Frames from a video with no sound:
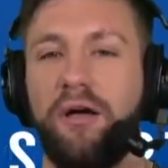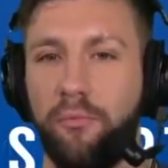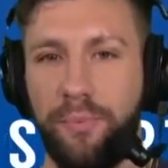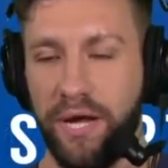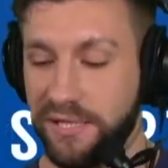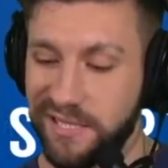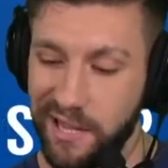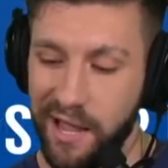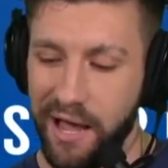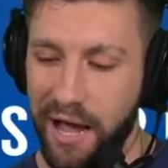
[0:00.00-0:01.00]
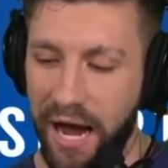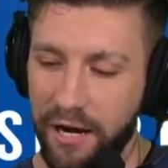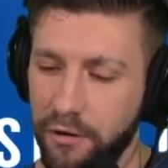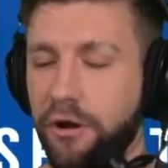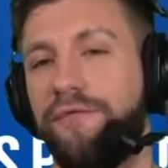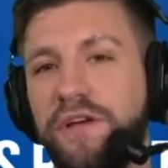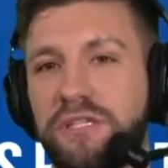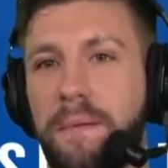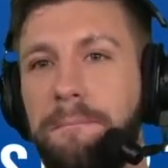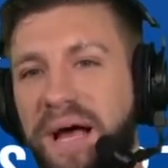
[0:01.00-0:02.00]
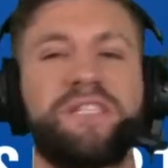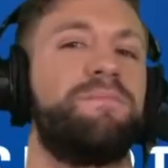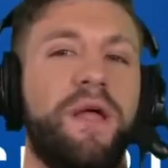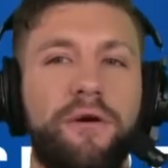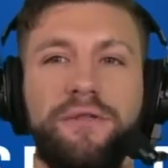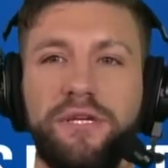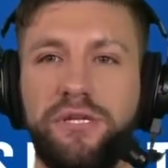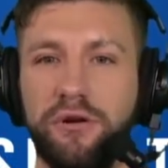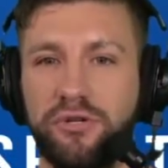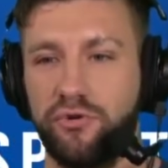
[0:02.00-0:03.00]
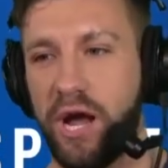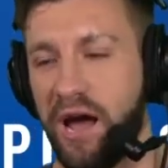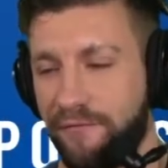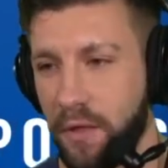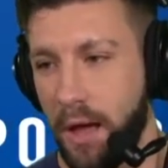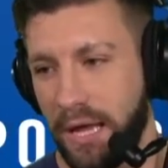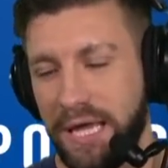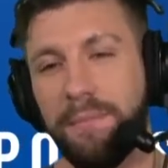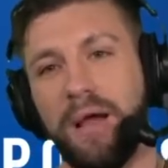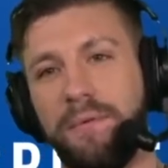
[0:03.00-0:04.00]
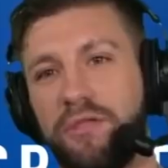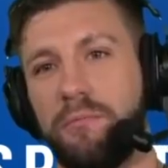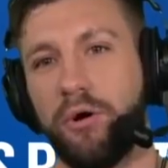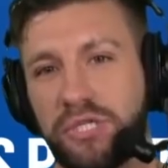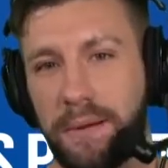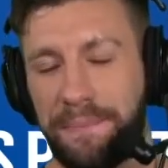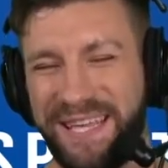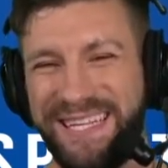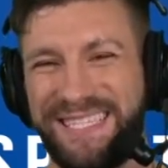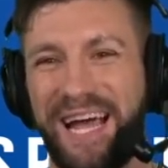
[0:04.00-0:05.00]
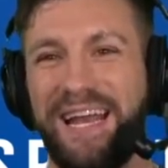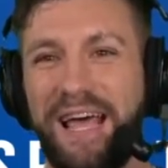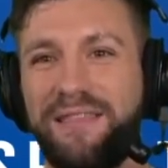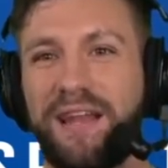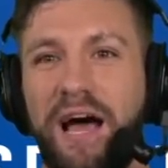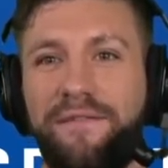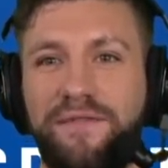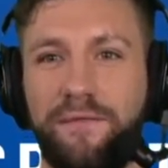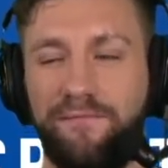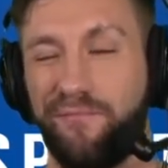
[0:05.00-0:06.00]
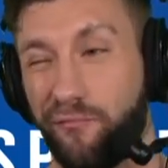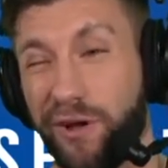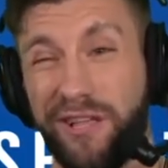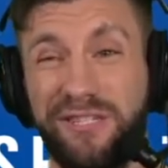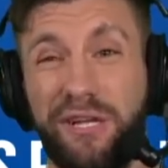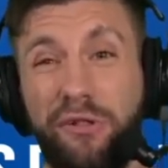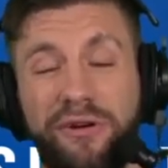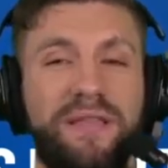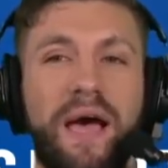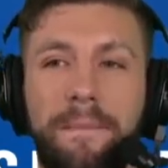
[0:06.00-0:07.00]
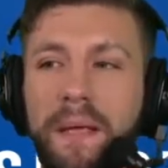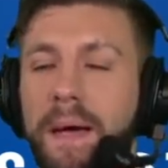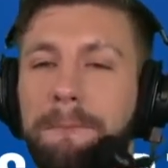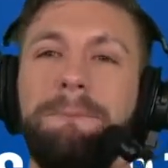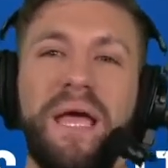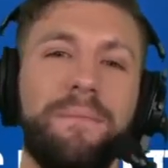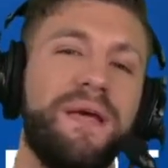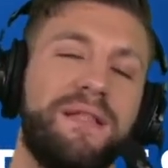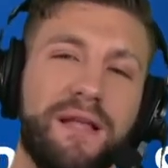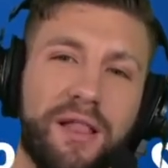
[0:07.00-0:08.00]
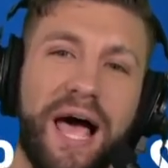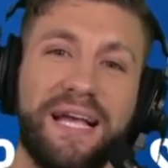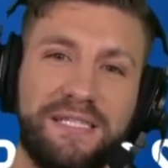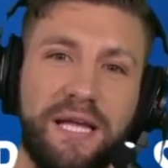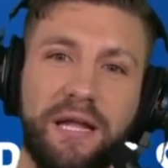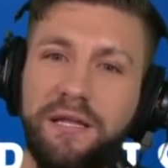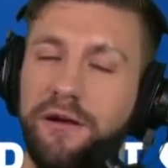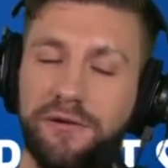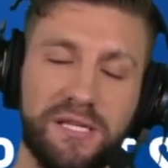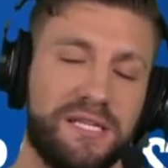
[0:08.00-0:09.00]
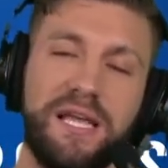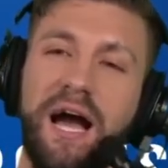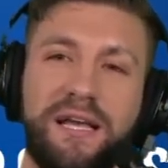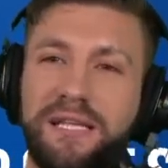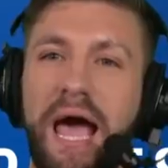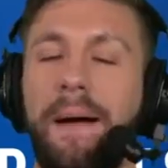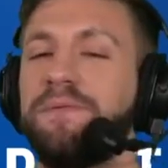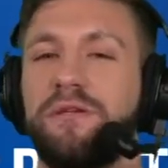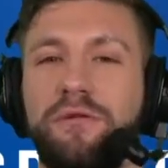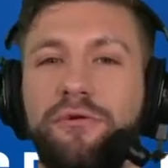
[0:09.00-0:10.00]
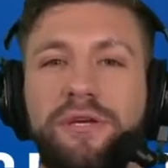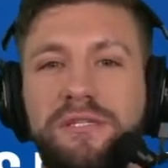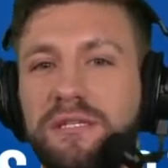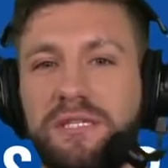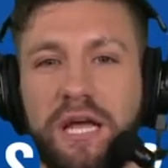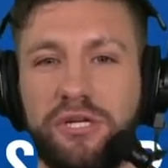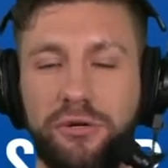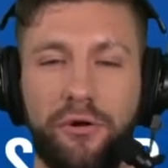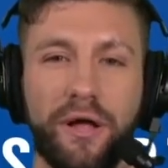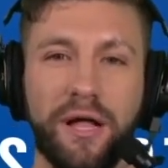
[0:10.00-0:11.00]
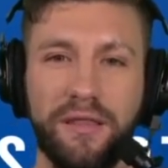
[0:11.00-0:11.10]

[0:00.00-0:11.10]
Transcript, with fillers: Pitts. I don't know if he's the best player in this year's draft. He might be the most complete tight end that I've realistically looked at, maybe in the last 10 years. This guy is absolutely sensational.